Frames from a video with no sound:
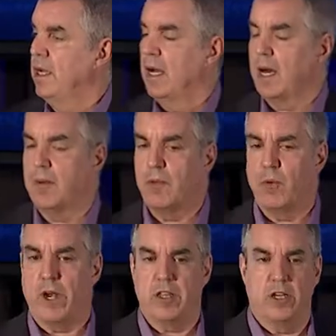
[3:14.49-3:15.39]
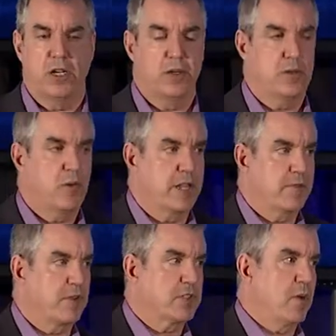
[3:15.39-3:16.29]
One of the
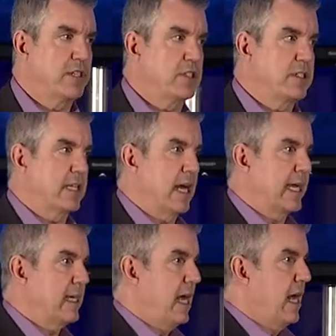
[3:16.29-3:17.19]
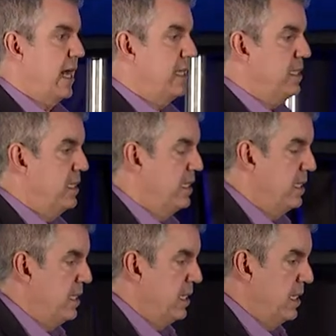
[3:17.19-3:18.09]
first questions that I got
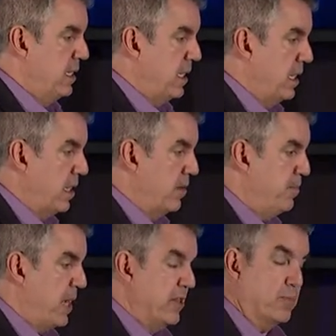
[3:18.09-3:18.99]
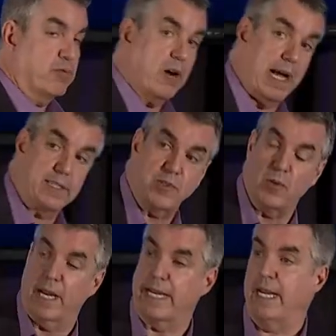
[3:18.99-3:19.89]
by the press
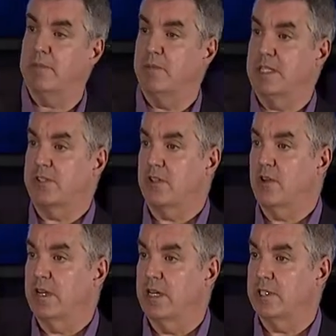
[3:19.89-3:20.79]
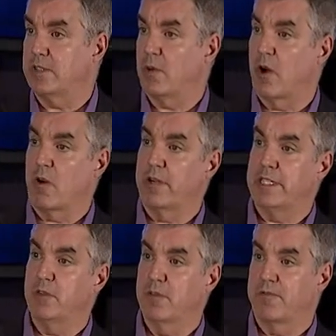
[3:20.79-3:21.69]
when I came to Minnesota is, well, aren't
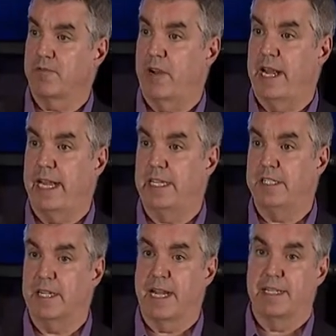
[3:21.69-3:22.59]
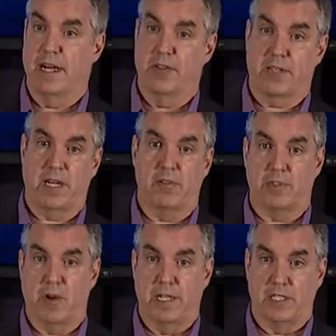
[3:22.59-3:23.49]
you afraid United Healthcare
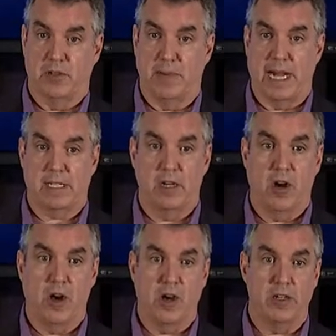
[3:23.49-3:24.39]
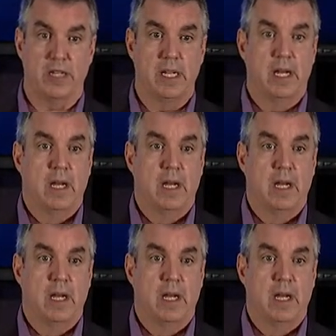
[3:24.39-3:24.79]
is right in your backyard?